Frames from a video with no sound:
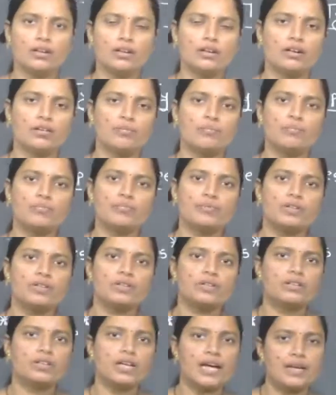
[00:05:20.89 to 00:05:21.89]

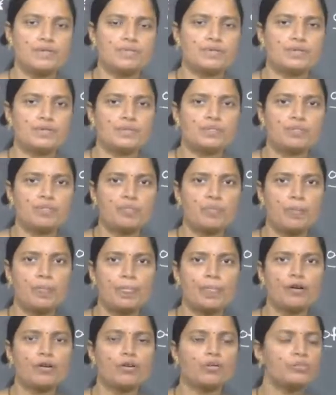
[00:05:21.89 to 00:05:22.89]
types
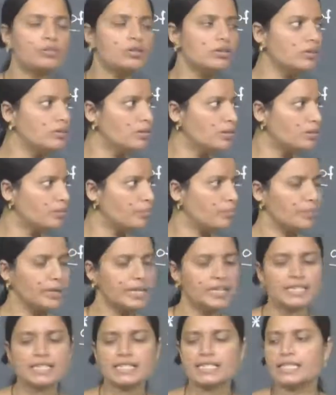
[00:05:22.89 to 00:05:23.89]
of the
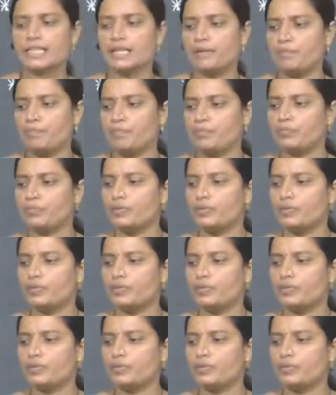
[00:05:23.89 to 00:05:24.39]
meristem.